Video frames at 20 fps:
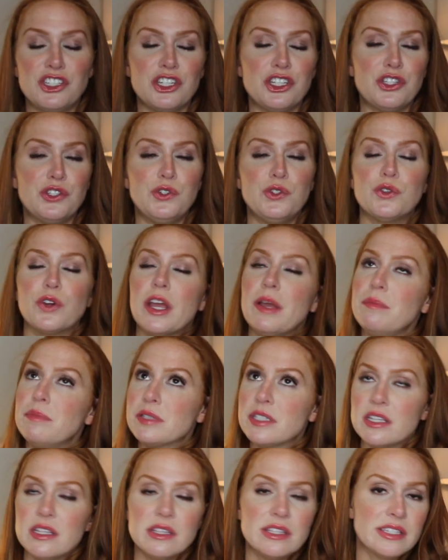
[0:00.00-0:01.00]
just
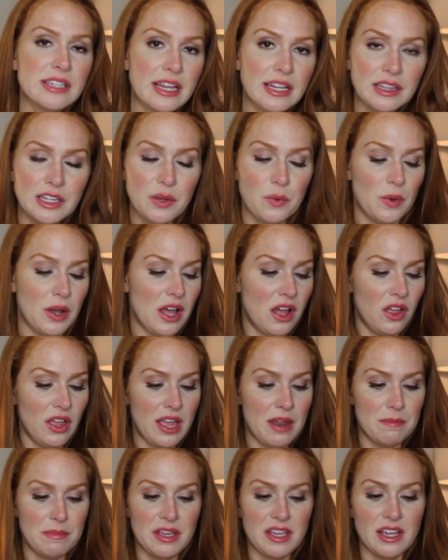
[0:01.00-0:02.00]
drapes insanely well,
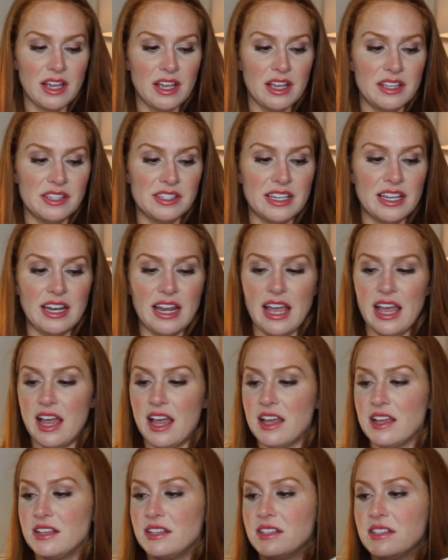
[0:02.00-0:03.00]
and because it
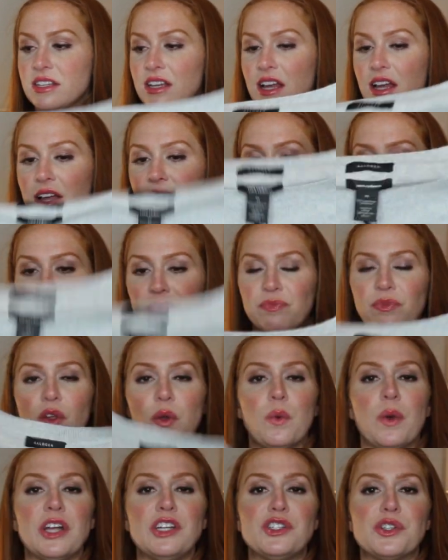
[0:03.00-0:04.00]
has
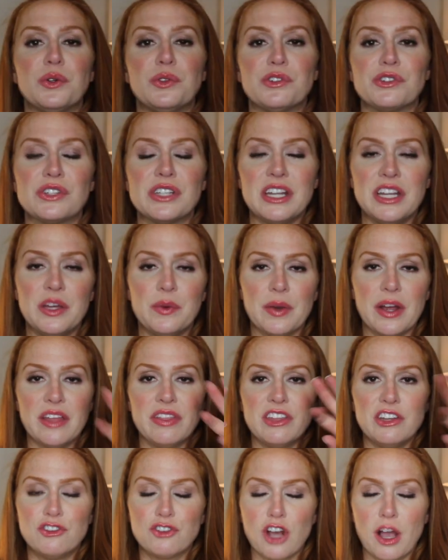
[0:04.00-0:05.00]
wide shoulders anyway
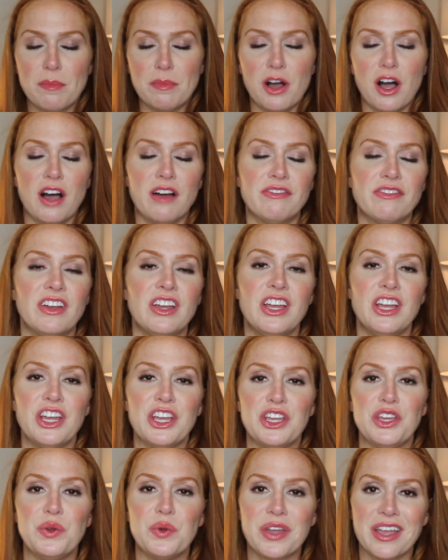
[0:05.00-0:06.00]
that drop off,
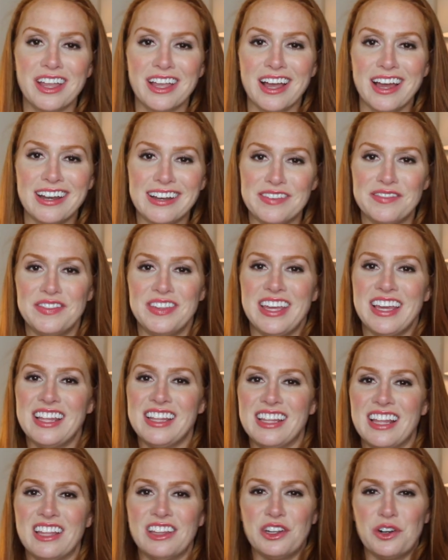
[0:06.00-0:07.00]
you can kind of
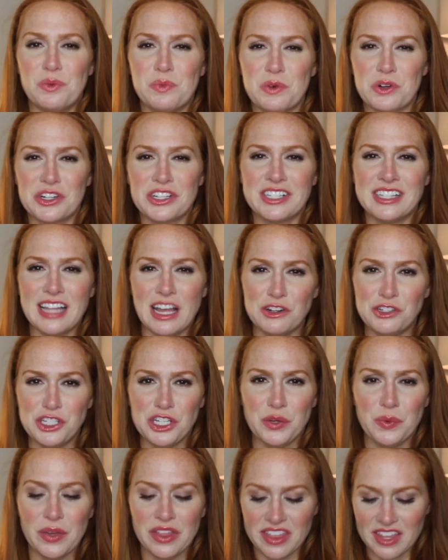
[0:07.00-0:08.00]
get a little more
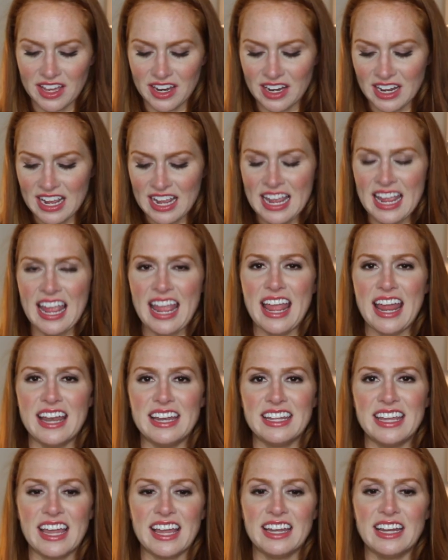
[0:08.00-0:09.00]
slouchy with it
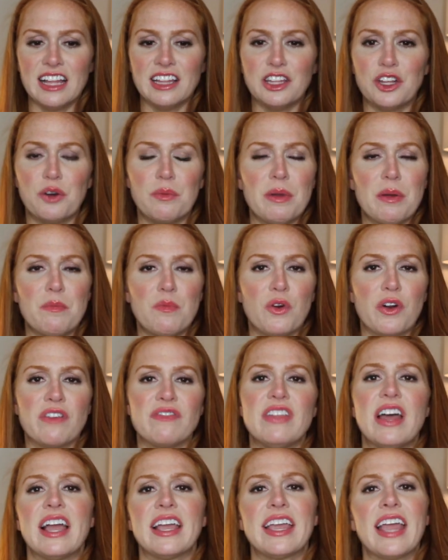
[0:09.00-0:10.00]
and get a little bit more
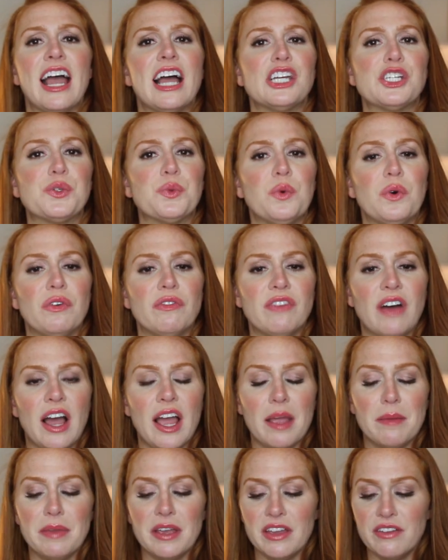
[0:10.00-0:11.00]
of that casual
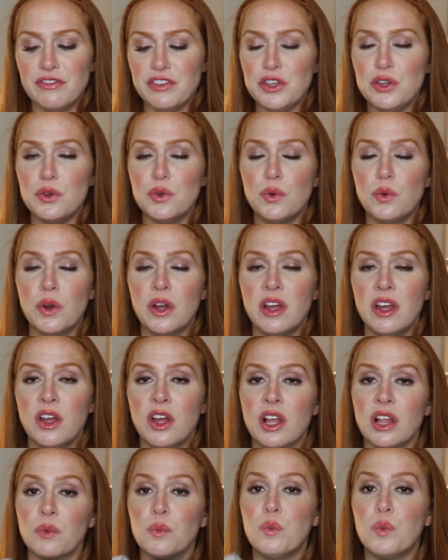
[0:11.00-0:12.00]
vibe. If you
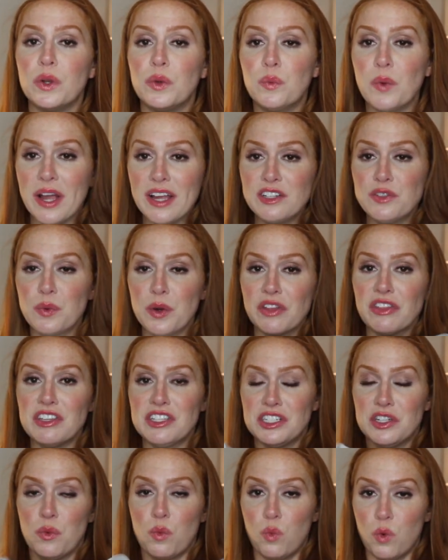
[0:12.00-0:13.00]
would like to wear
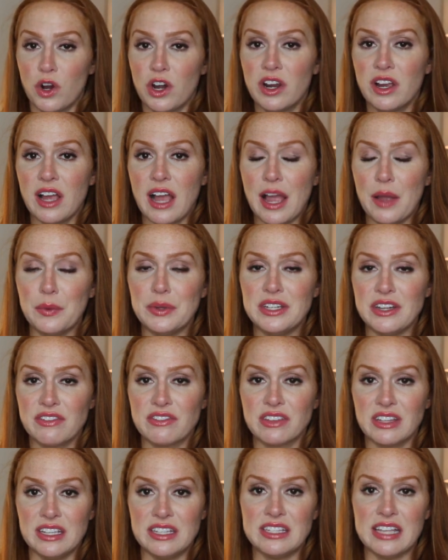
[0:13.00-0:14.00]
this to work, I would
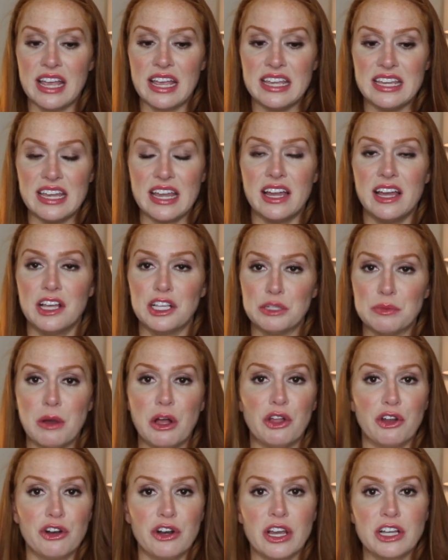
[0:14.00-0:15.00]
definitely say get a
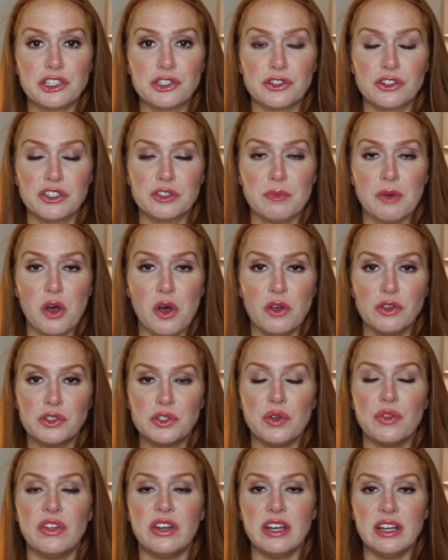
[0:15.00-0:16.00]
smaller and extra small
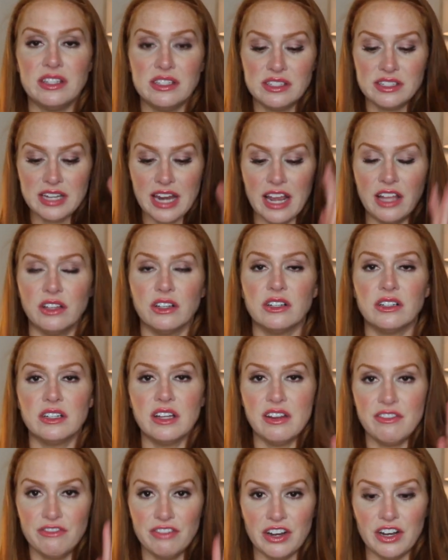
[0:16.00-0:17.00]
so that it's tailored
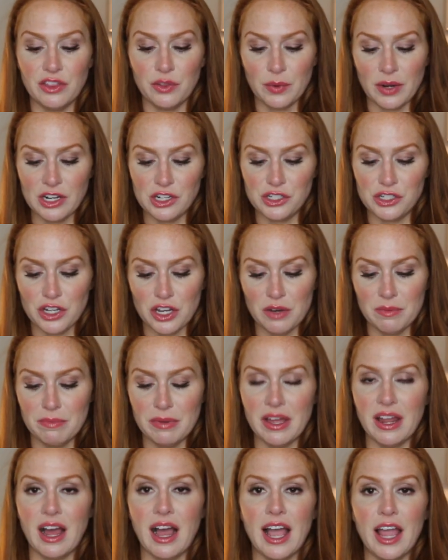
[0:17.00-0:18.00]
and fitted the way it should.
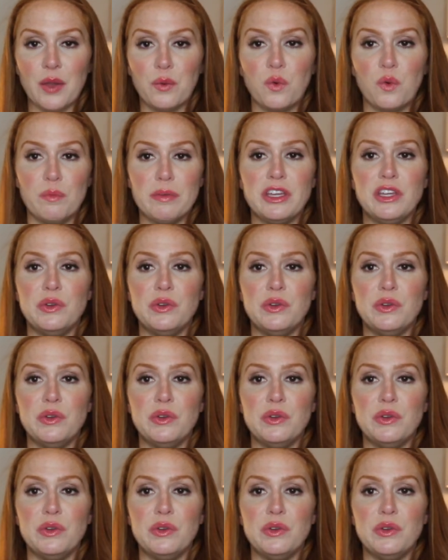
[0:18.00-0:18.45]
But I will be